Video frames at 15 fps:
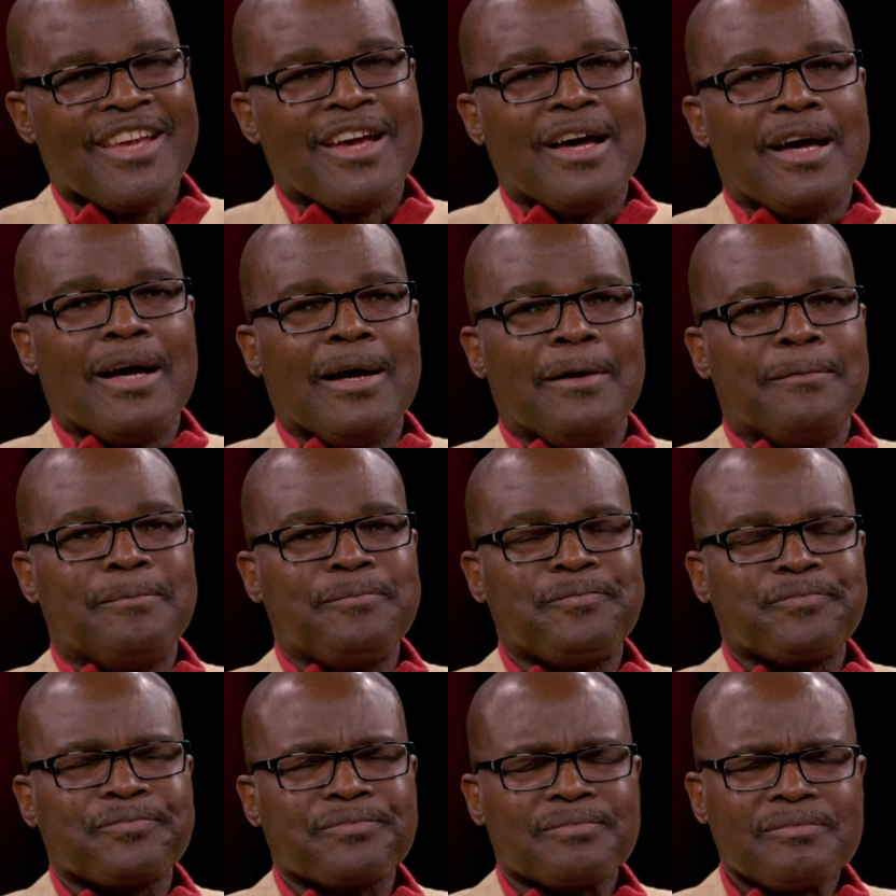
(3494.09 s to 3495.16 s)
Um,
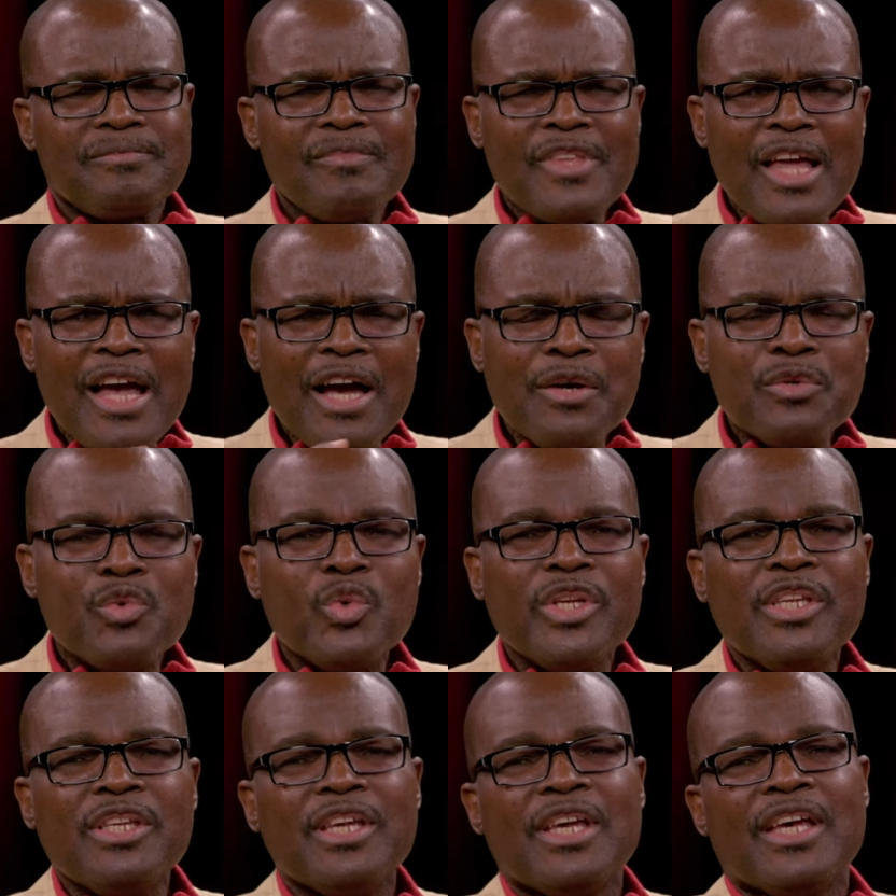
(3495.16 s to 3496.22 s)
how do
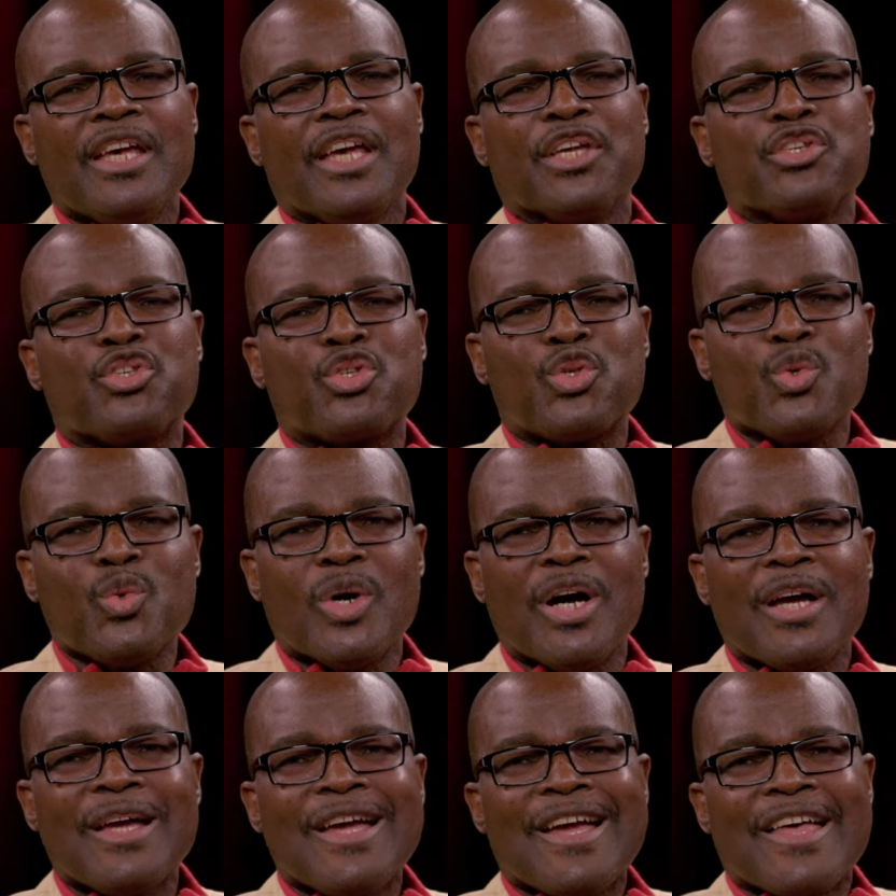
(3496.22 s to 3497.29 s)
we ensure
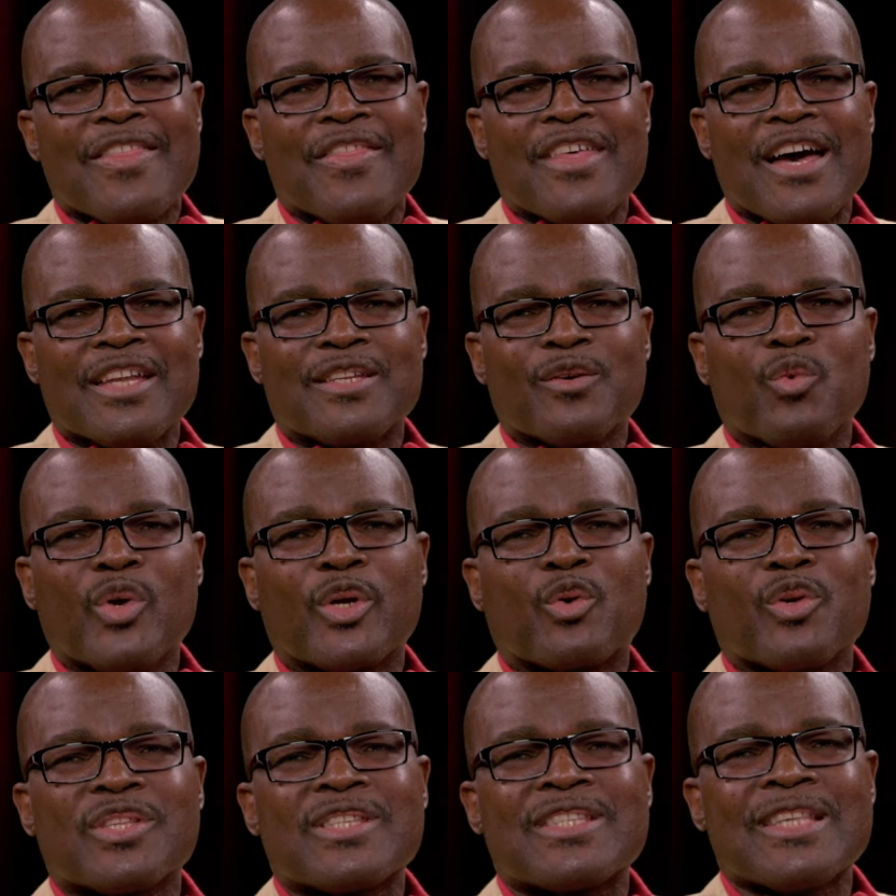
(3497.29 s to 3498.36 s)
that we
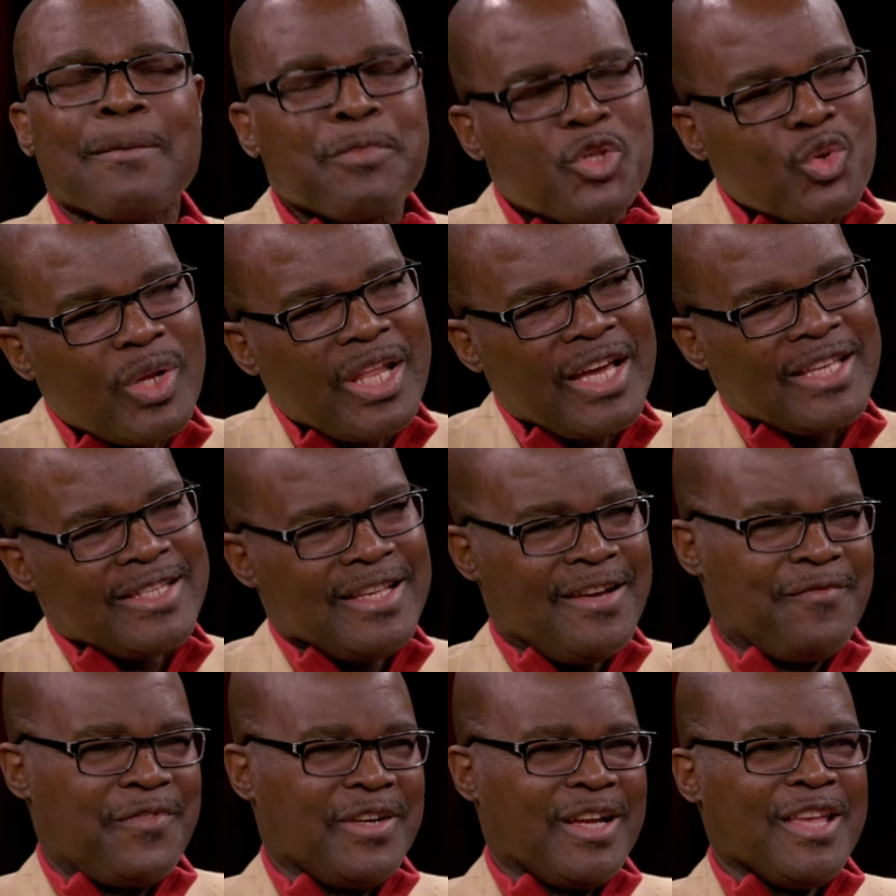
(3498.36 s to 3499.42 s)
conceptualize
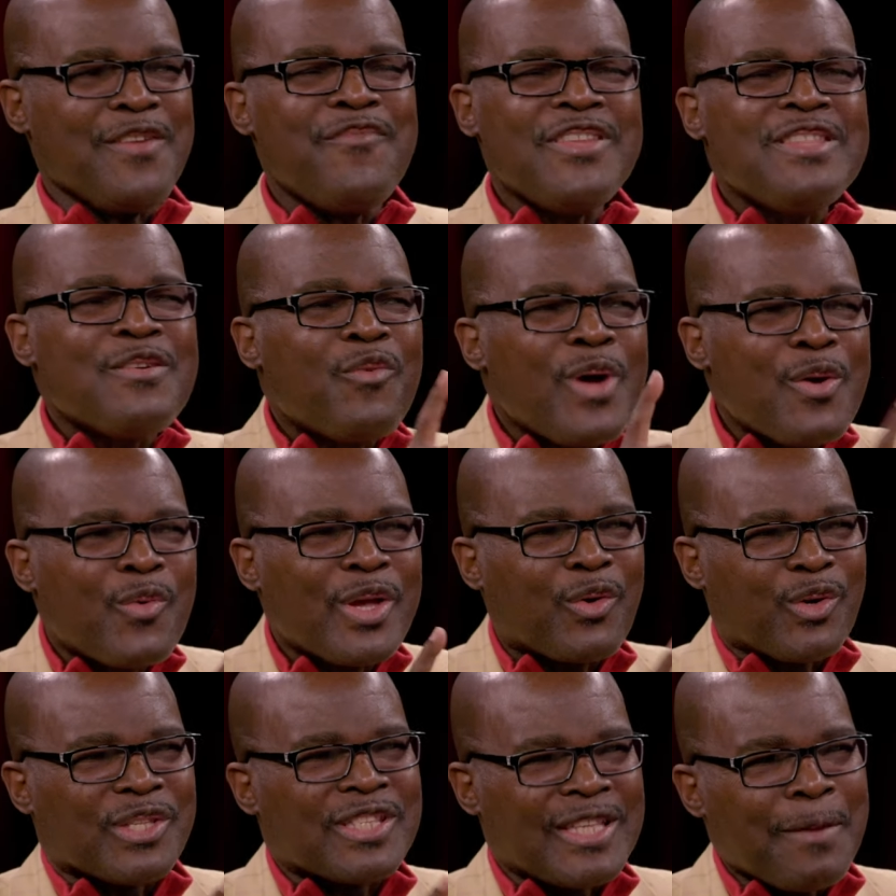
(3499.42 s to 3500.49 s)
Africa? Even the way we
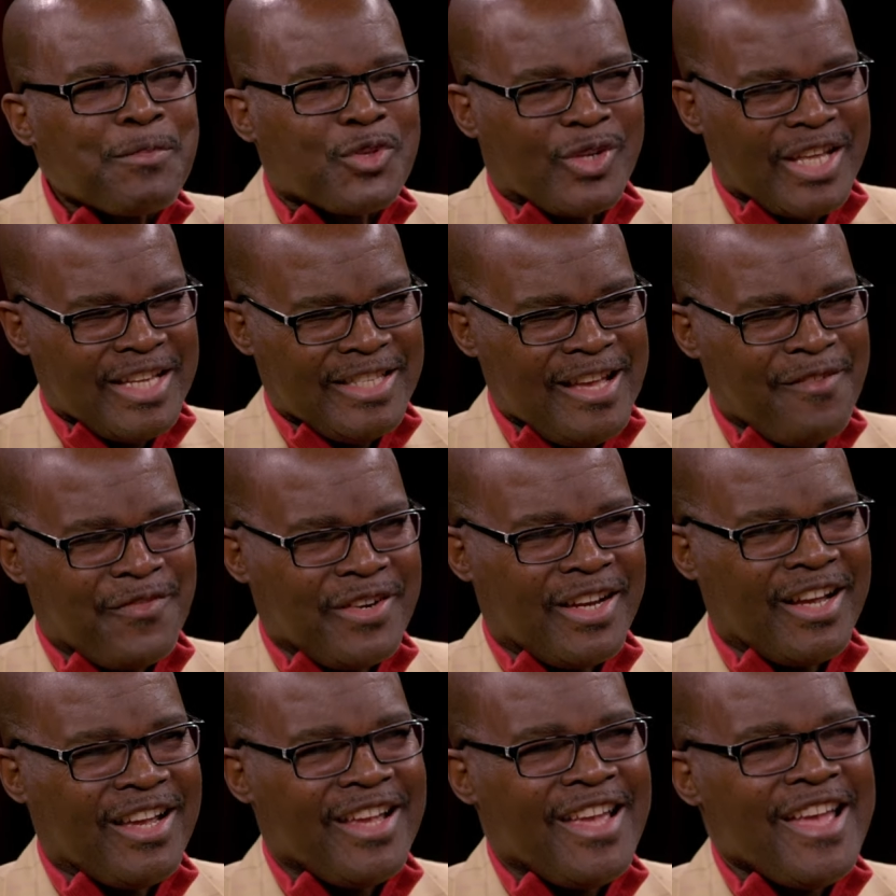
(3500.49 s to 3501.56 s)
conceptualize
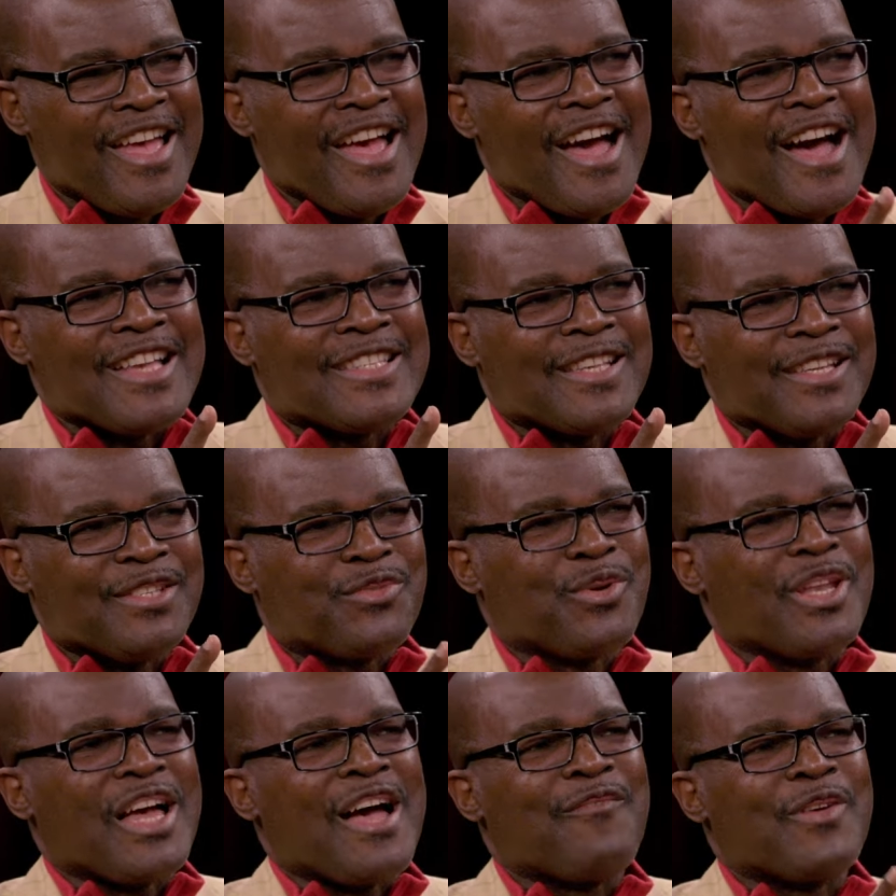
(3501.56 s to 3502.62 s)
Africa mm. has, is going
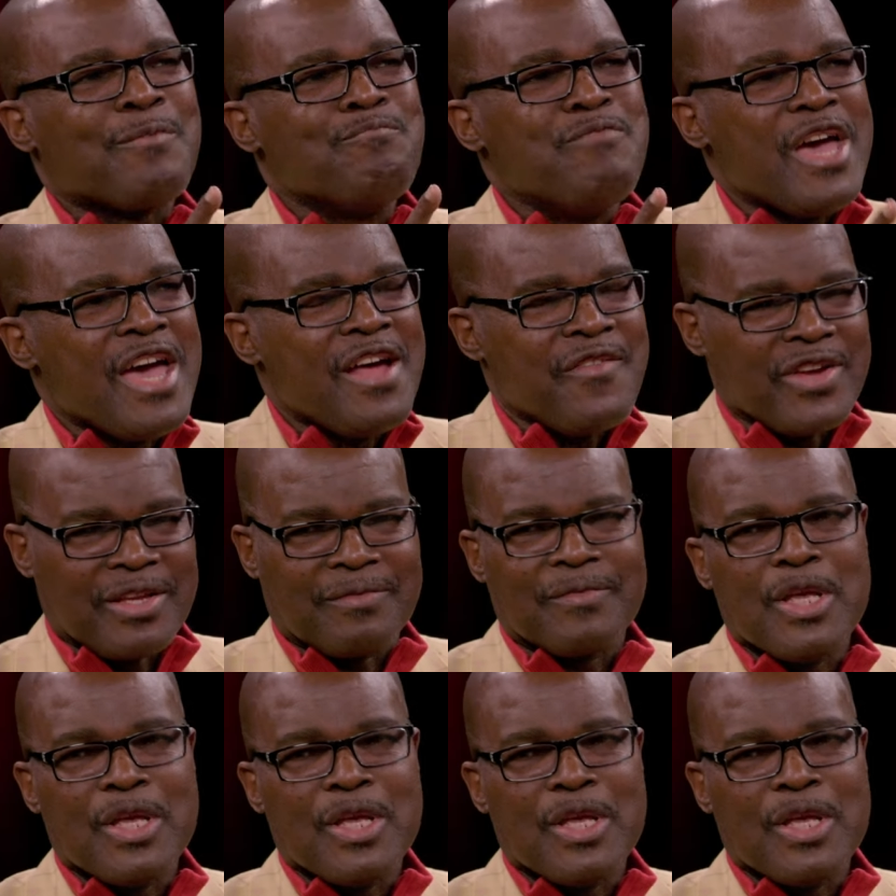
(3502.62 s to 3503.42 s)
to have a bearing.